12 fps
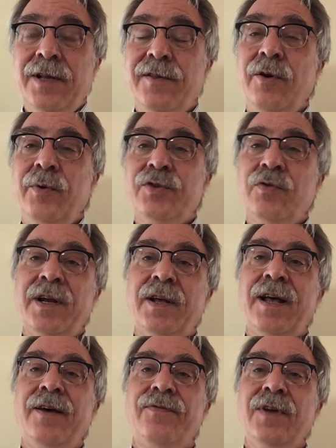And so we try
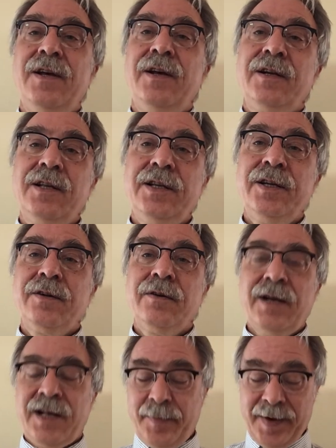to have
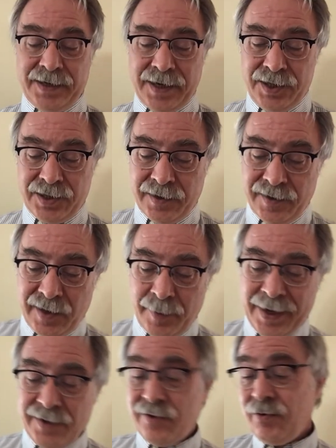clear expectations
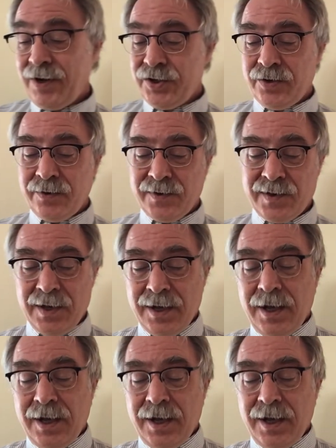about structures,